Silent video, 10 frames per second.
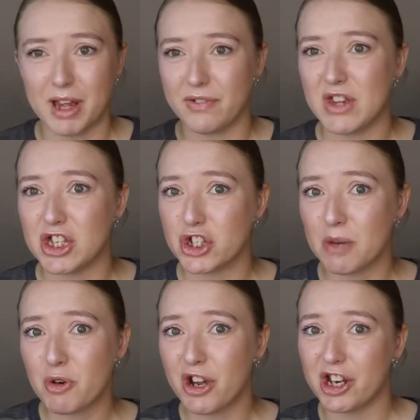like these
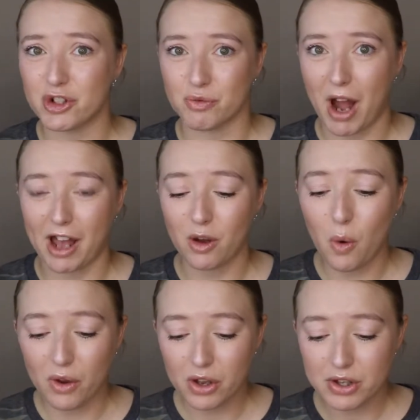shimmering dry
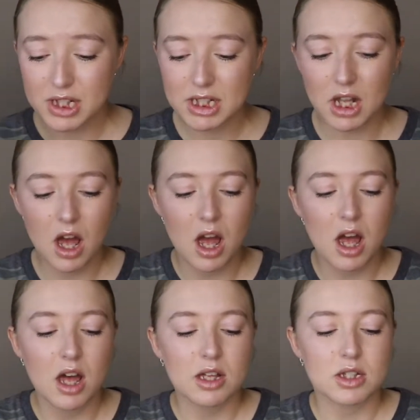oils.
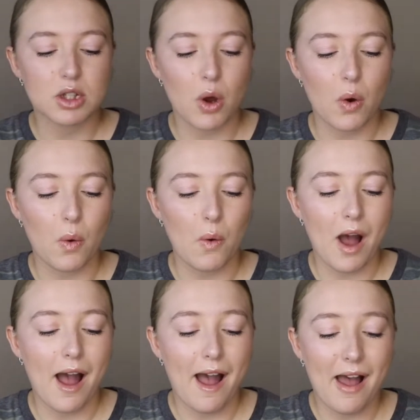
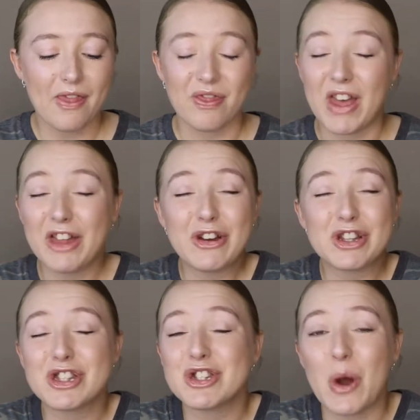So they
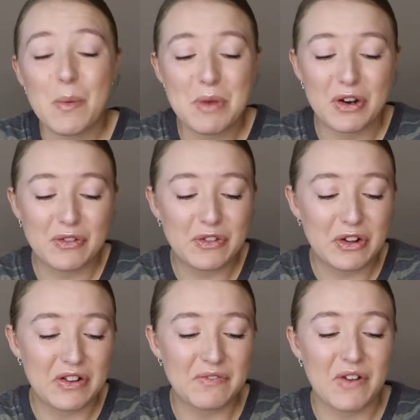look so
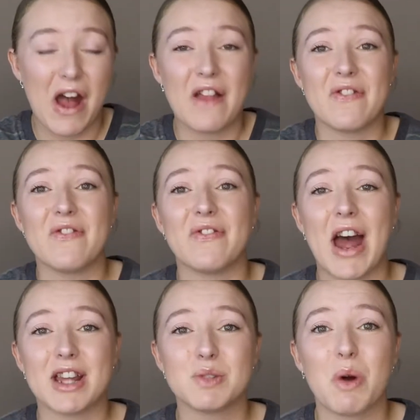beautiful and fun.
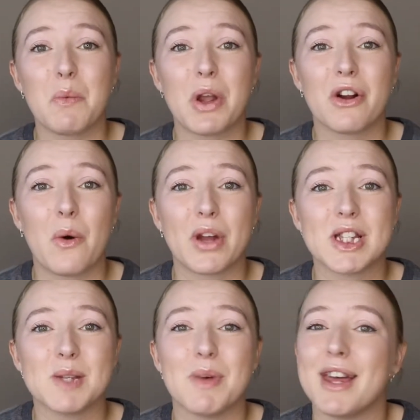That is what we are going
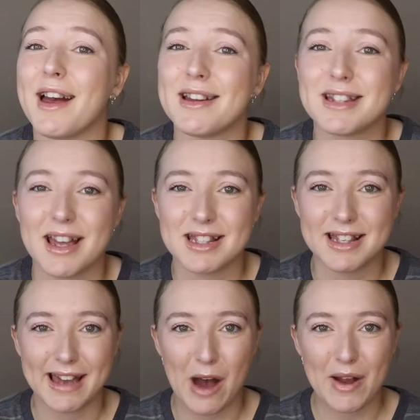to be
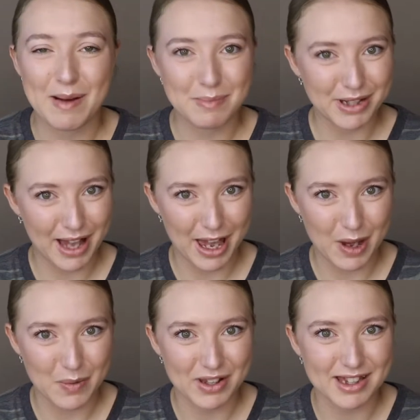testing out and
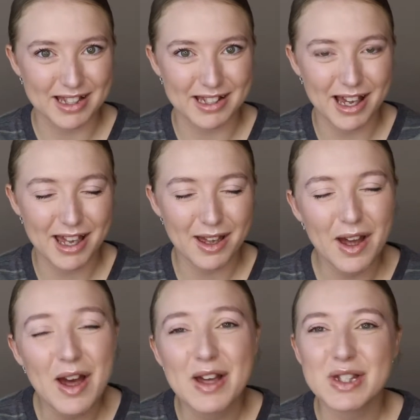playing with today.
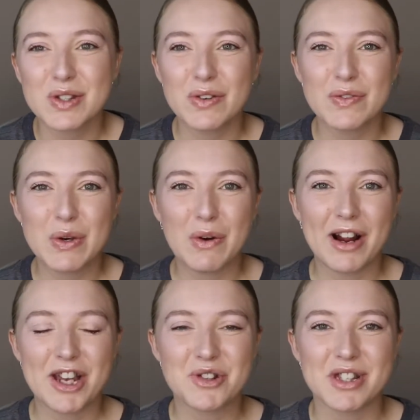So if you are
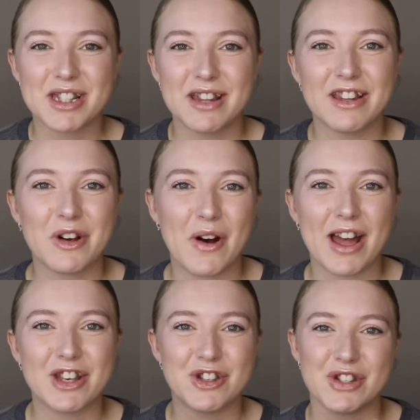interested, then go
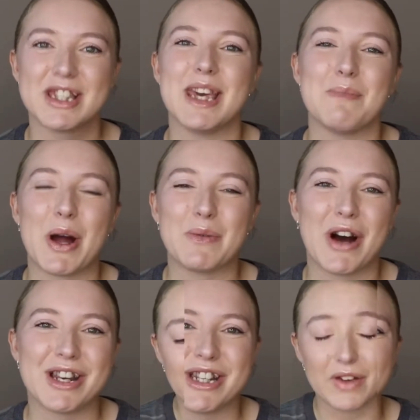ahead and just keep on
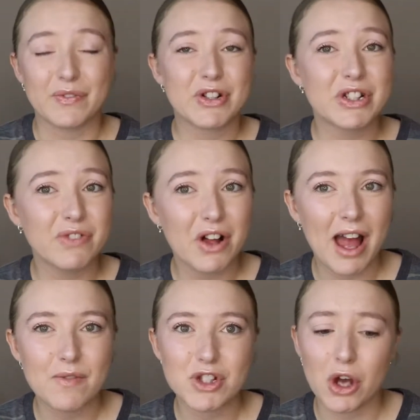watching. Okay, first of all, I
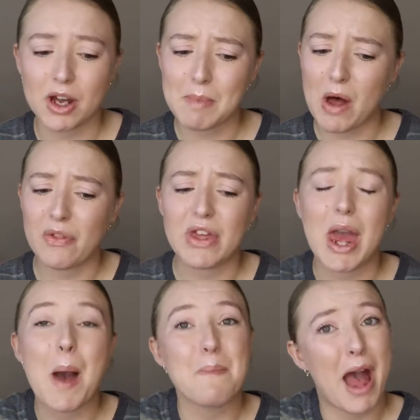have to talk about
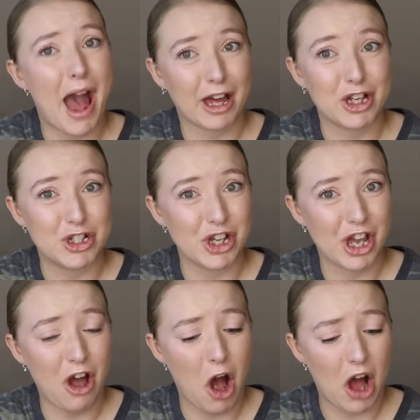the
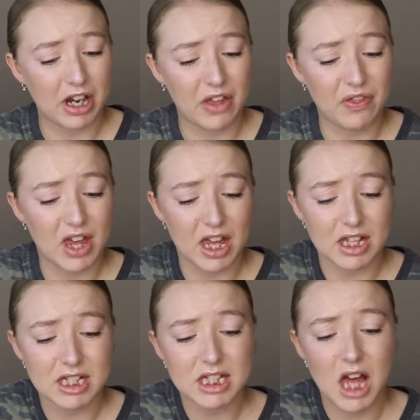packaging on
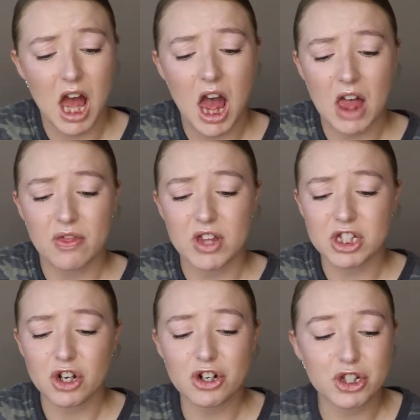these.
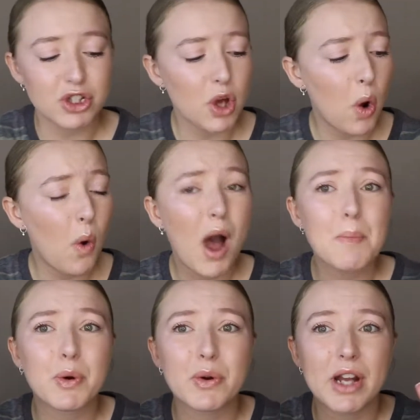These are so
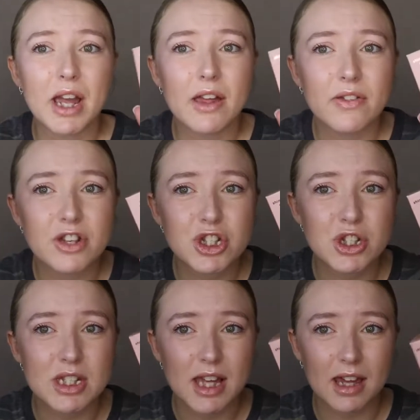pretty. It's
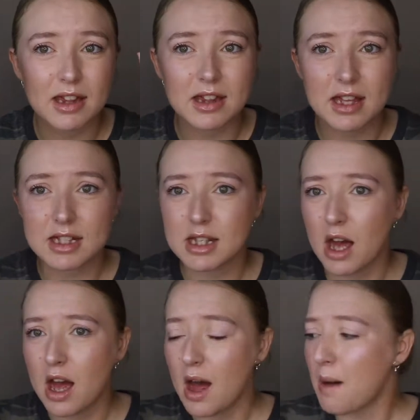just like this
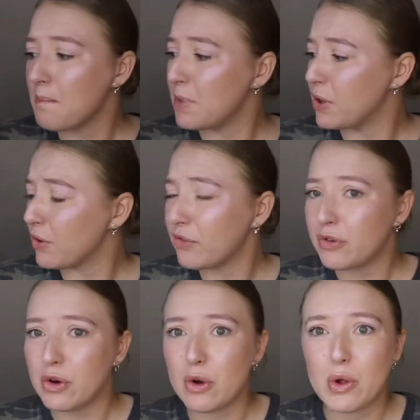
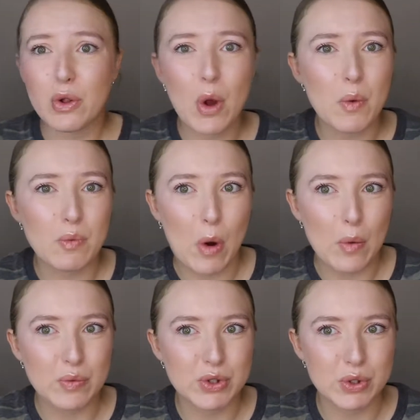beautiful
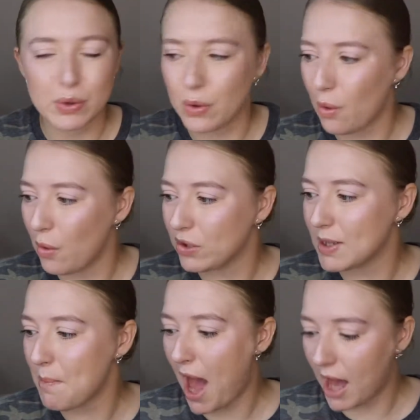rose
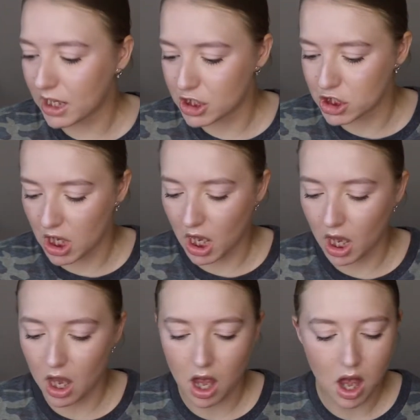gold
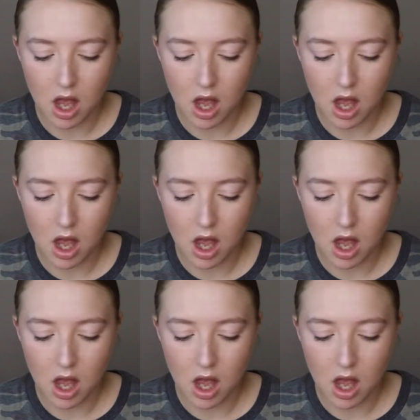packaging.